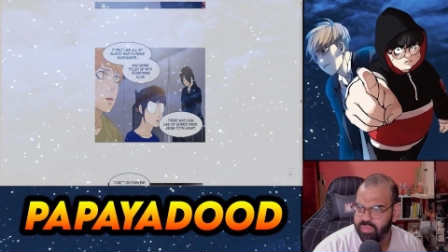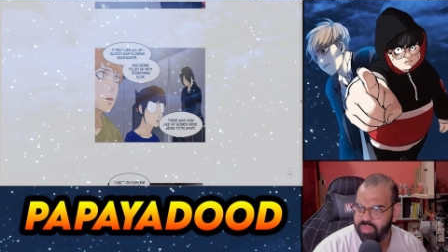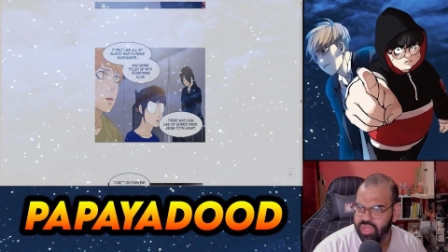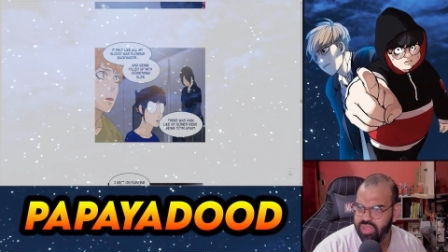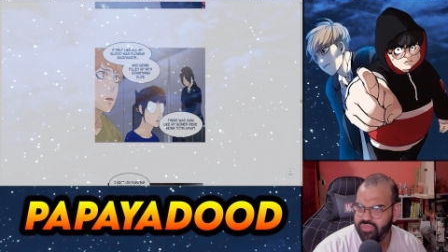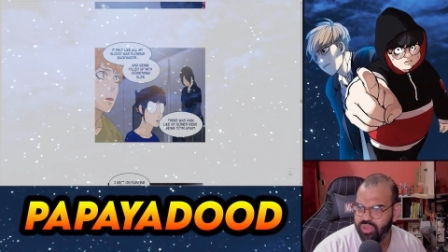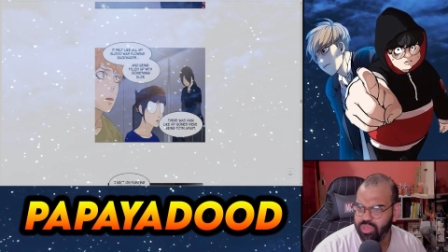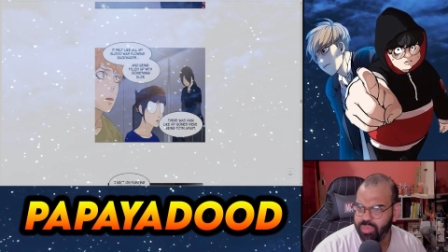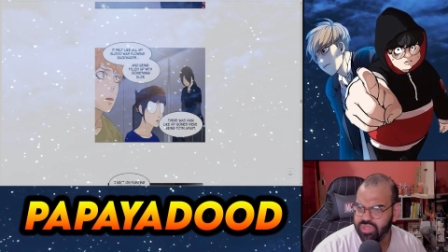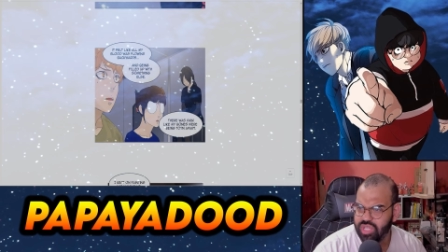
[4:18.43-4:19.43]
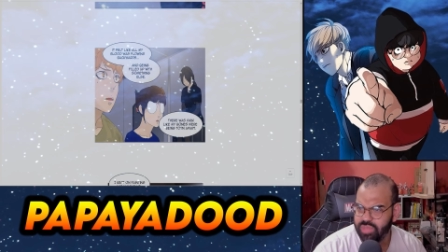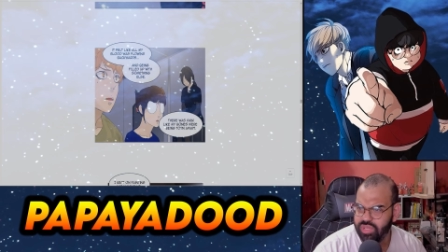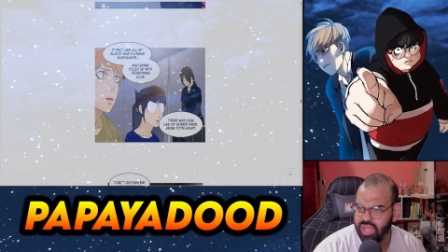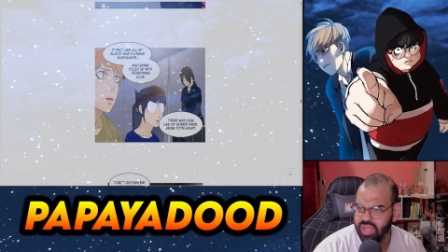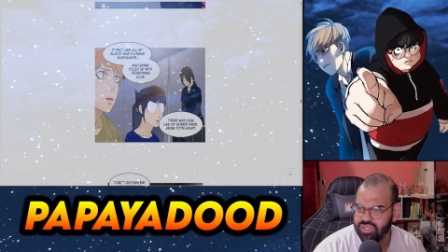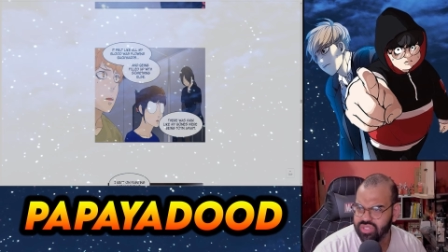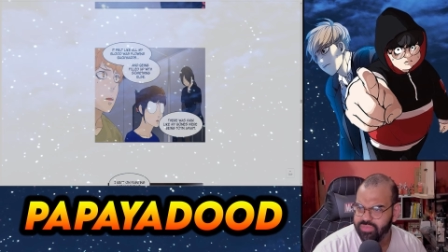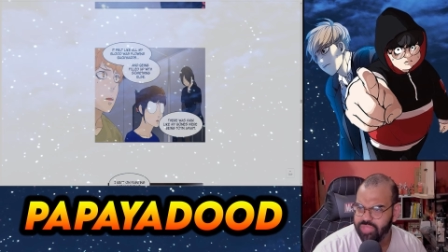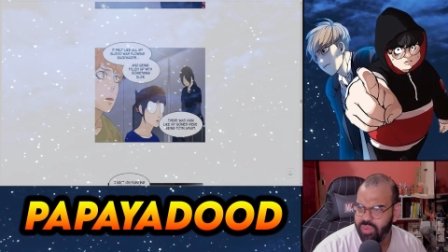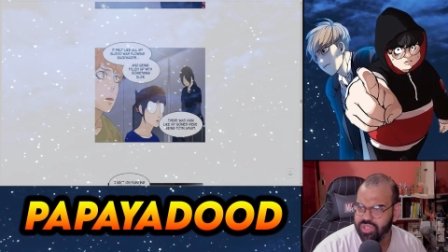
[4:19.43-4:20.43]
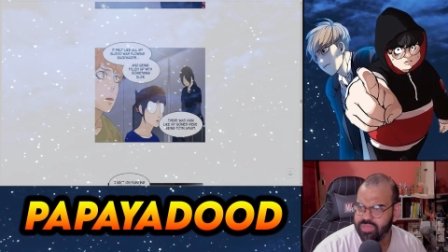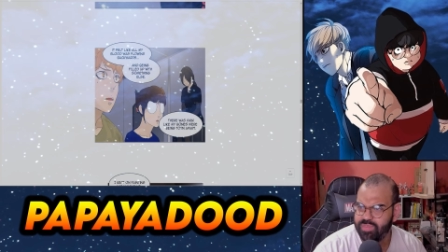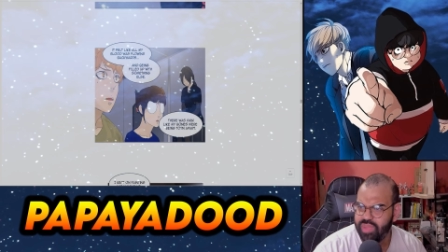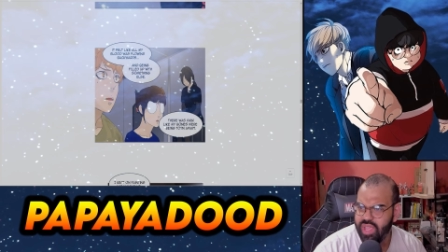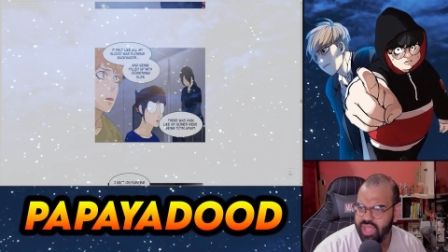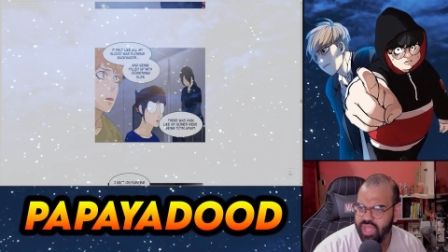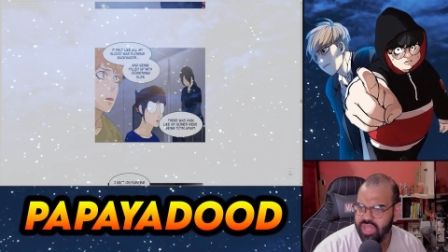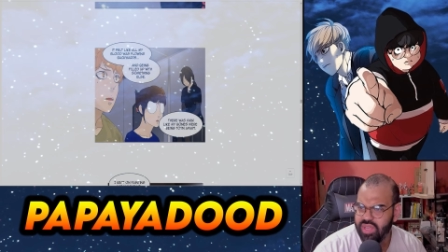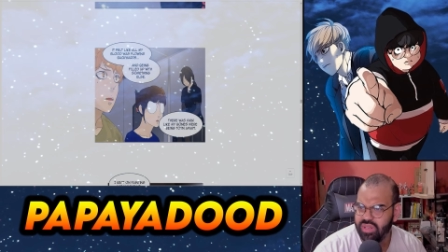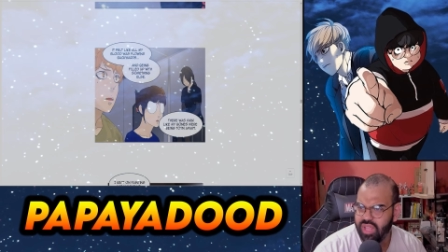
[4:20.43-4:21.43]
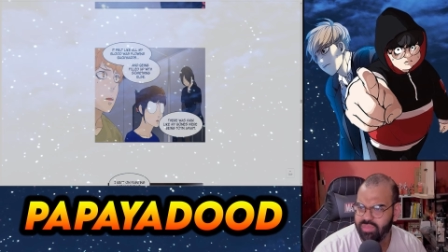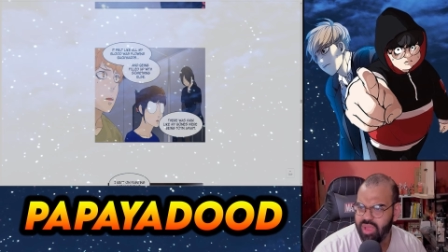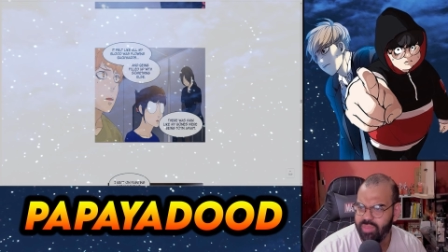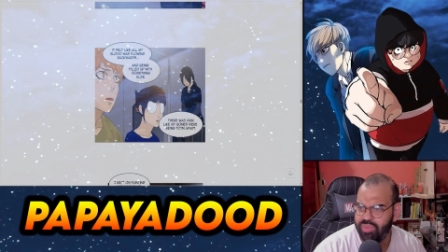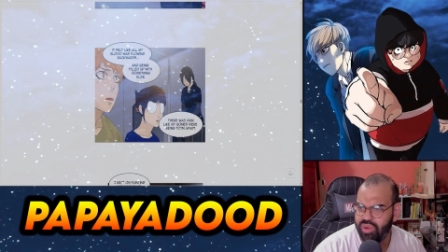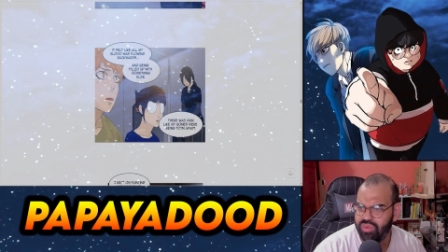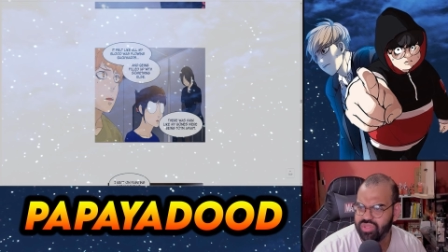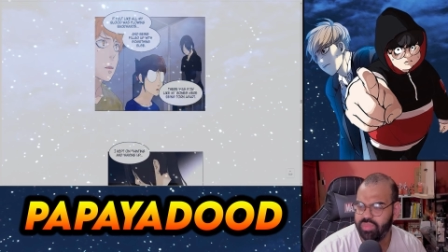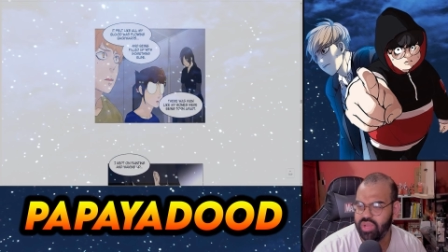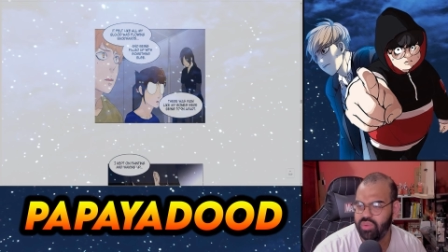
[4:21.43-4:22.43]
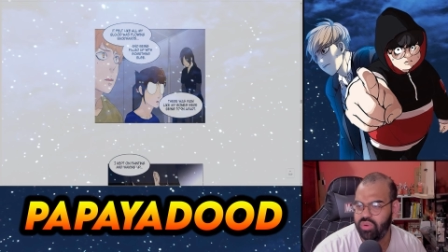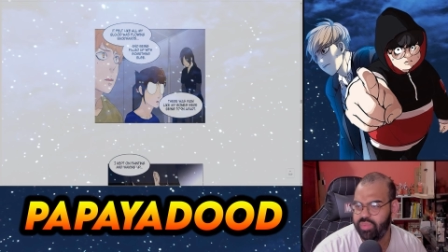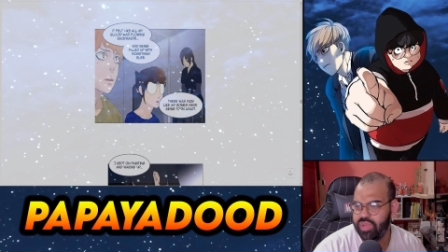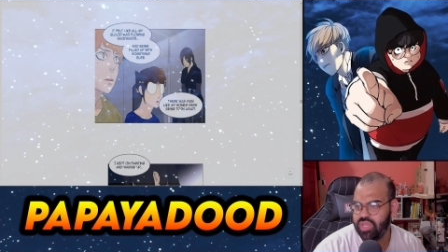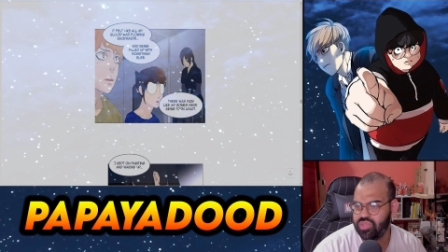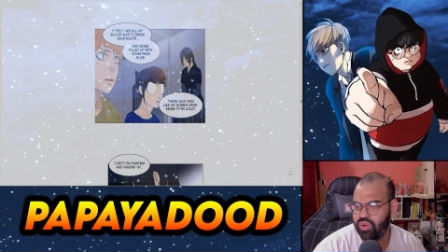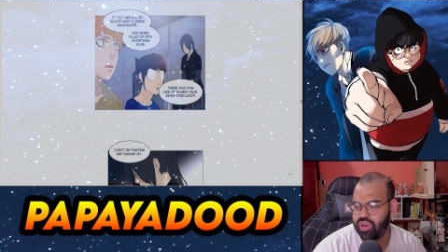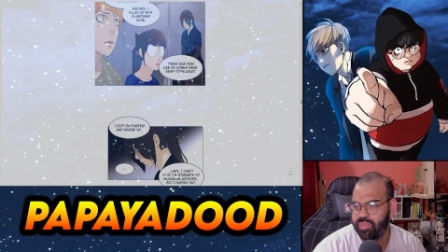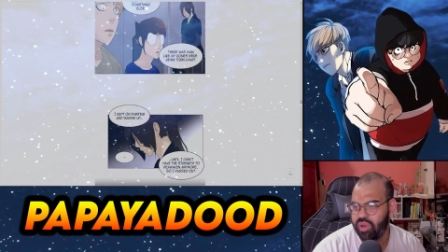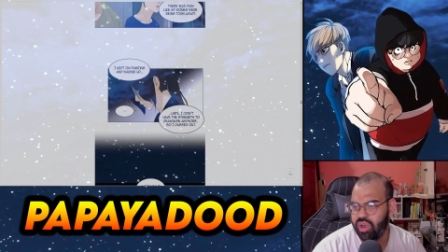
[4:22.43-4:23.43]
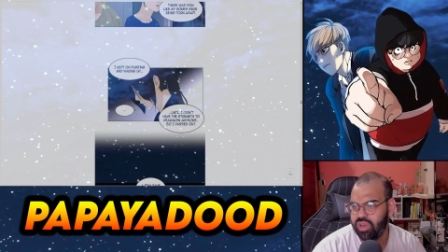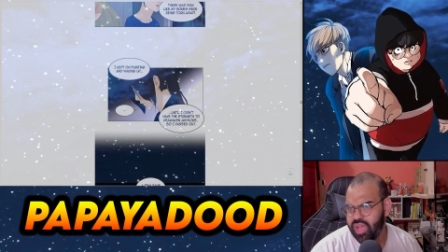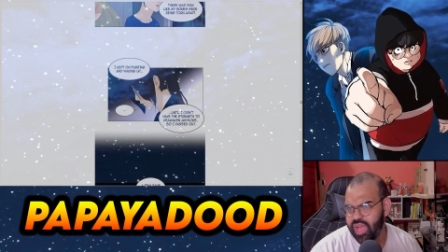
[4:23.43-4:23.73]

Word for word: being filled up with something else. There was pain like my bones being, were being torn apart.